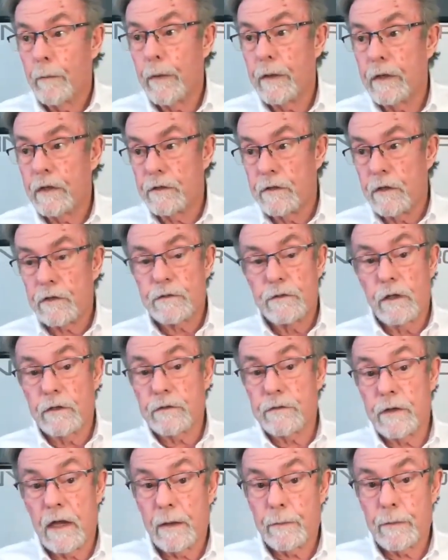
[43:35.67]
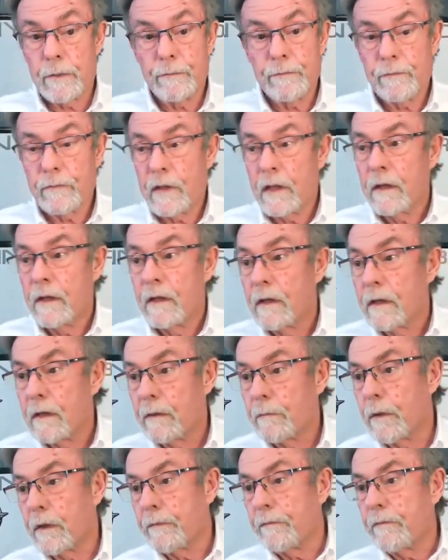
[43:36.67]
I mean, it just doesn't happen.
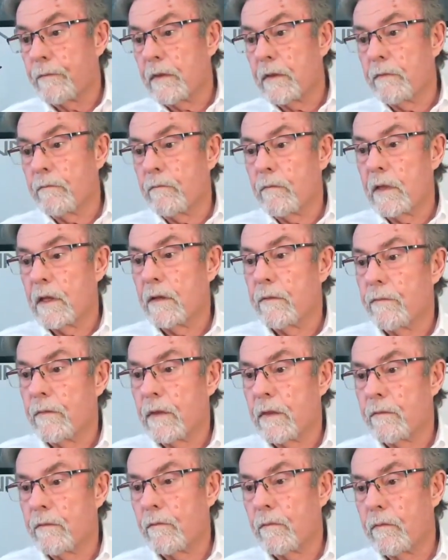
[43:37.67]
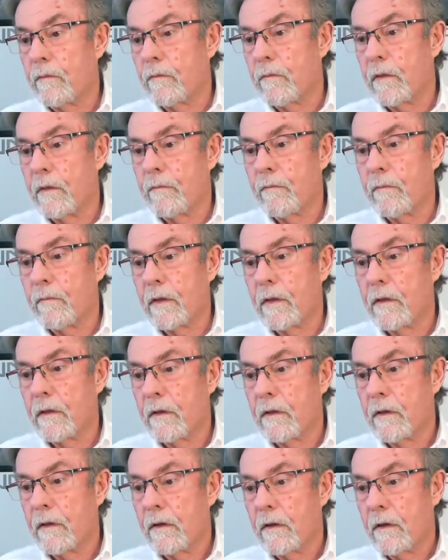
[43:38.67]
Did you but, mention that we're going to try to get
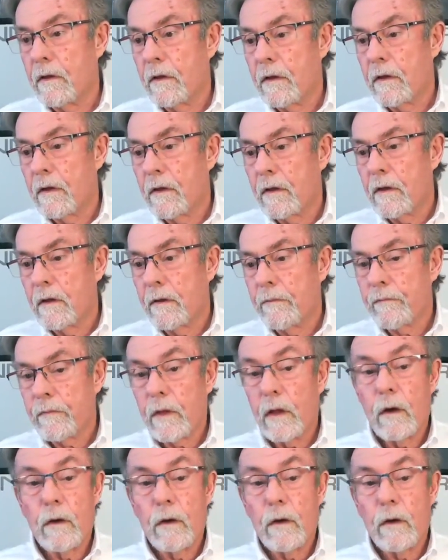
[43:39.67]
uh, Steve Schardt on?